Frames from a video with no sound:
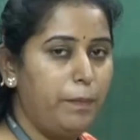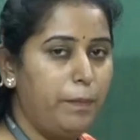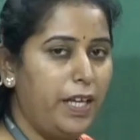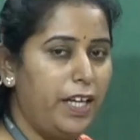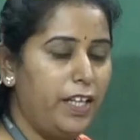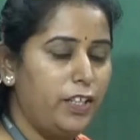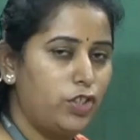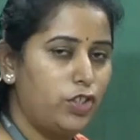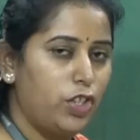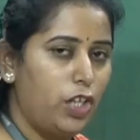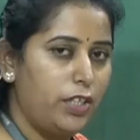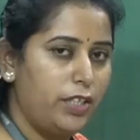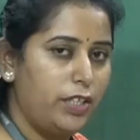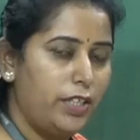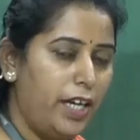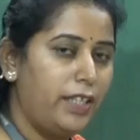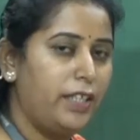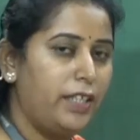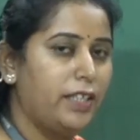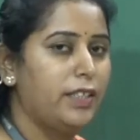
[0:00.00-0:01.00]
Based
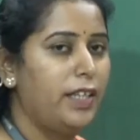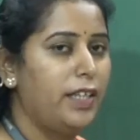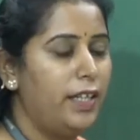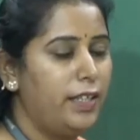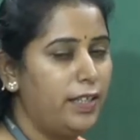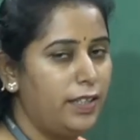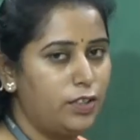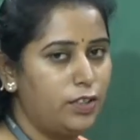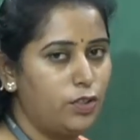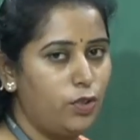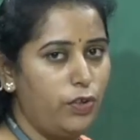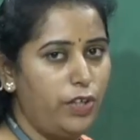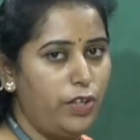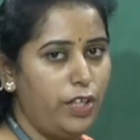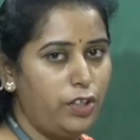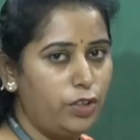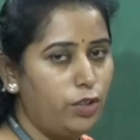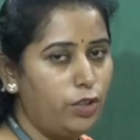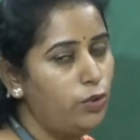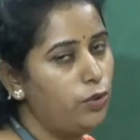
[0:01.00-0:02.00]
on that, it is
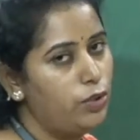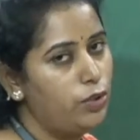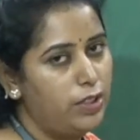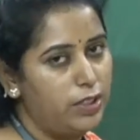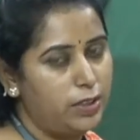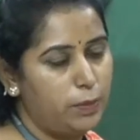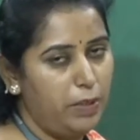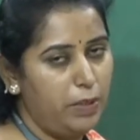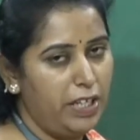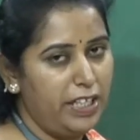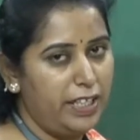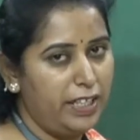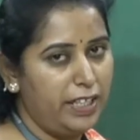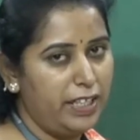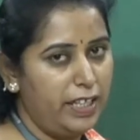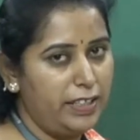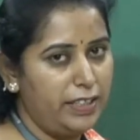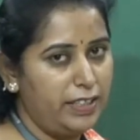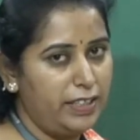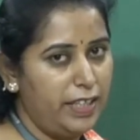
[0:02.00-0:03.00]
going to display
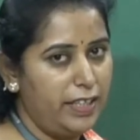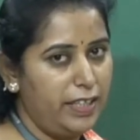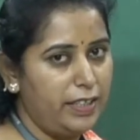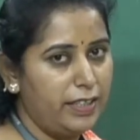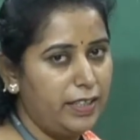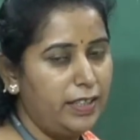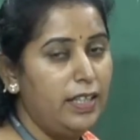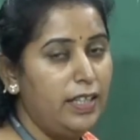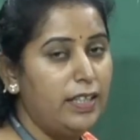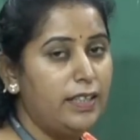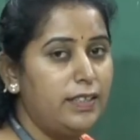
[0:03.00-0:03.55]
the content.